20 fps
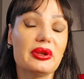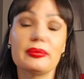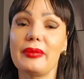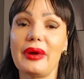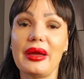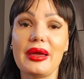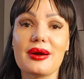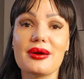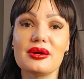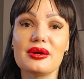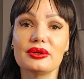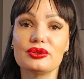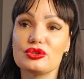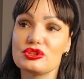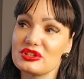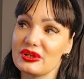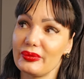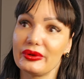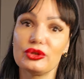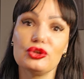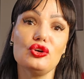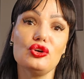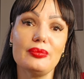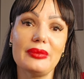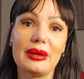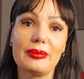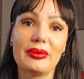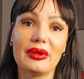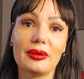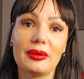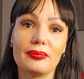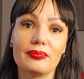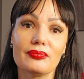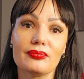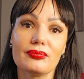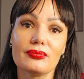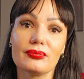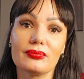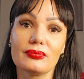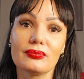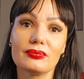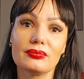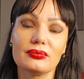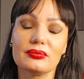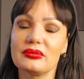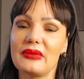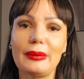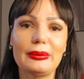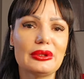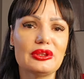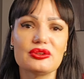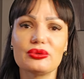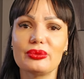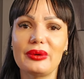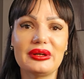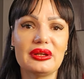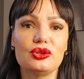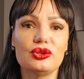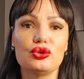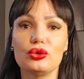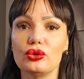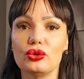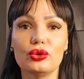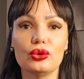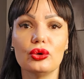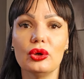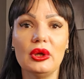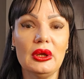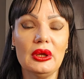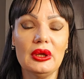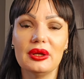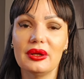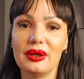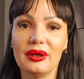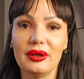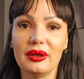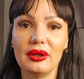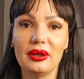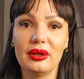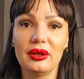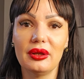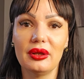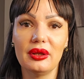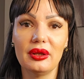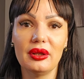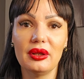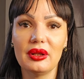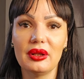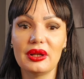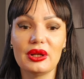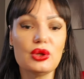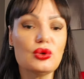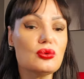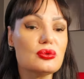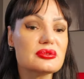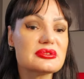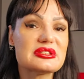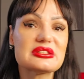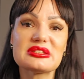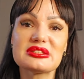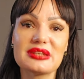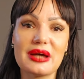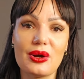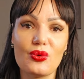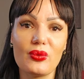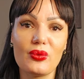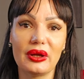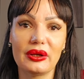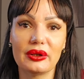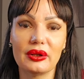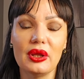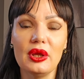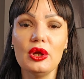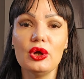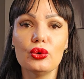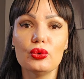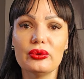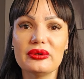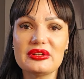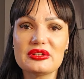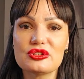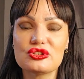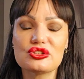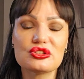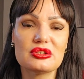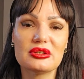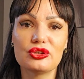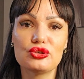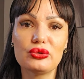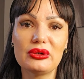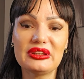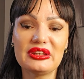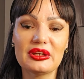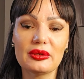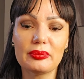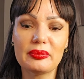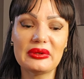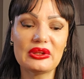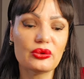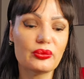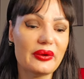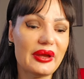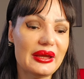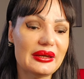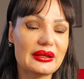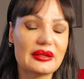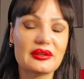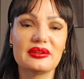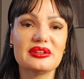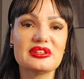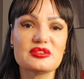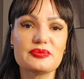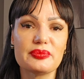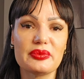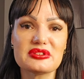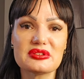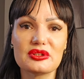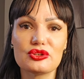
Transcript: my heart to someone new, maybe. I'm not ready to lose someone who is treating me the way that this person